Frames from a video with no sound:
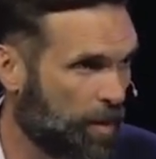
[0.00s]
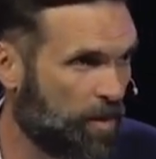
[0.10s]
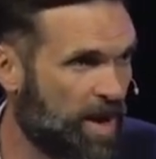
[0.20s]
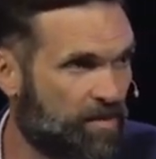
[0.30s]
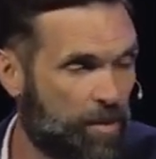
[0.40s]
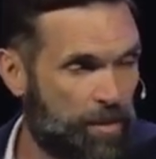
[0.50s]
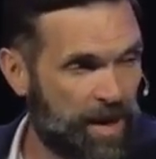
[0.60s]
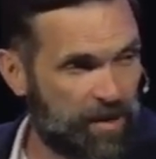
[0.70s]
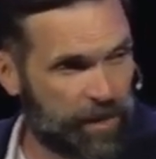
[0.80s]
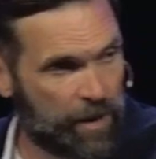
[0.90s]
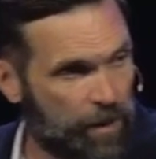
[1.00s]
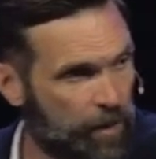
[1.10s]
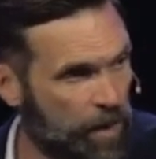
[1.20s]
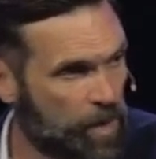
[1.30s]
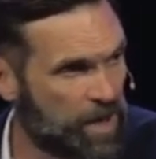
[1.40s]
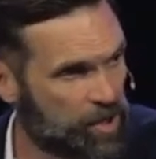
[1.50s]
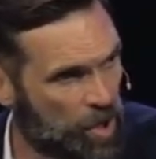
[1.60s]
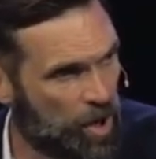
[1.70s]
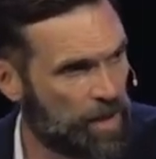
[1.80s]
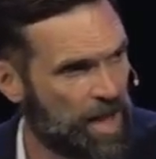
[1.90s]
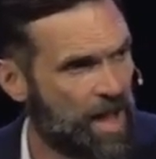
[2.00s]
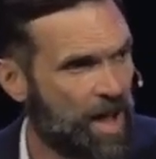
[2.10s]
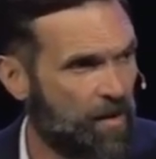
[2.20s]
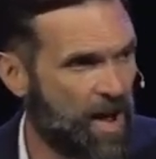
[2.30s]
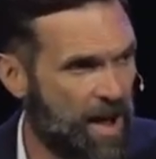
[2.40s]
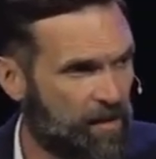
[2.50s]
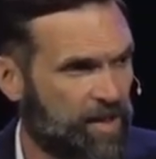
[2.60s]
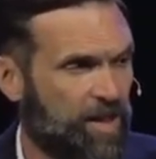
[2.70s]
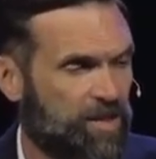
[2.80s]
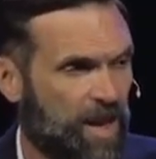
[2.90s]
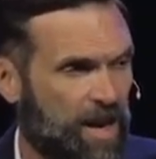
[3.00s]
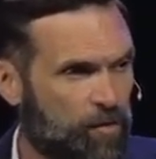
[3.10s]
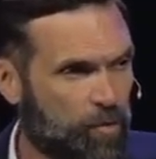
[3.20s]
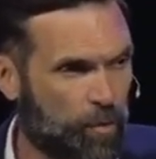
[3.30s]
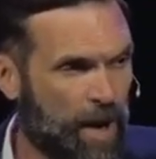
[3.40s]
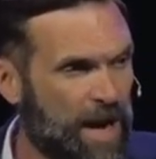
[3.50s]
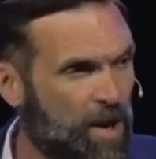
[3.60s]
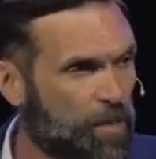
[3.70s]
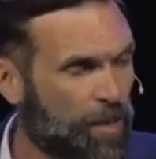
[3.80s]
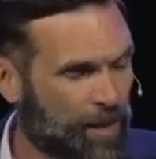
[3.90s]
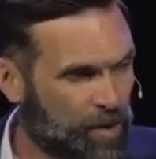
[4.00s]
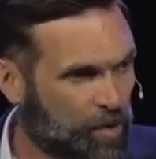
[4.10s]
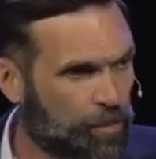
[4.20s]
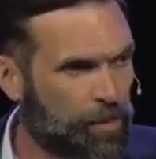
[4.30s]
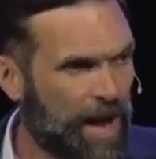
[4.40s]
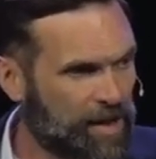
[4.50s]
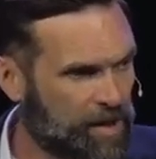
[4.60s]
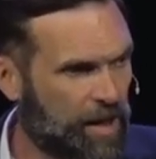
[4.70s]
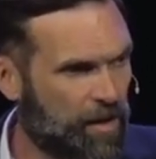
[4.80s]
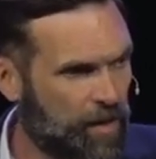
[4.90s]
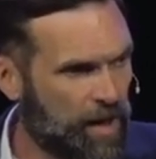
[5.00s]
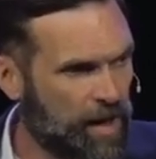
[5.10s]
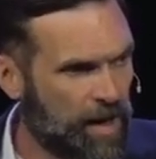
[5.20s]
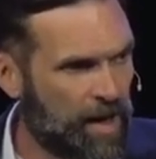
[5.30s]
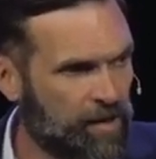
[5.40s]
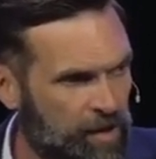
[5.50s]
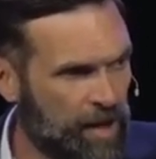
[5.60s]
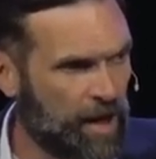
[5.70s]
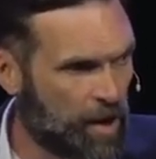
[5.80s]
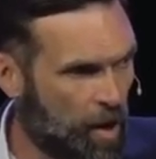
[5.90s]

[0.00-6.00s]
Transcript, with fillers: But we have the benefit when we read Job of having this kind of greater perspective and seeing